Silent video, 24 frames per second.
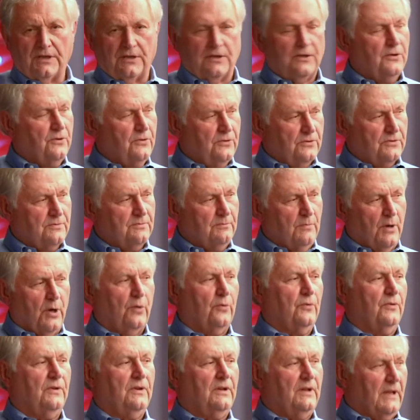use
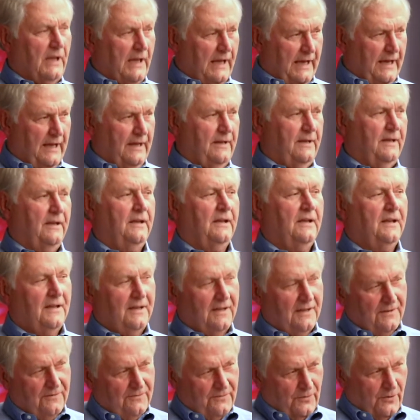molten lead
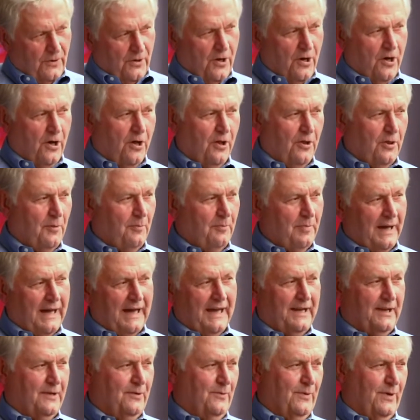for all the
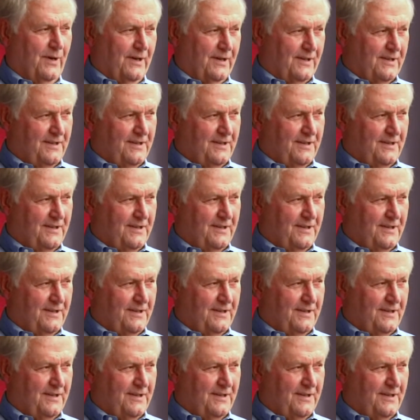bodywork.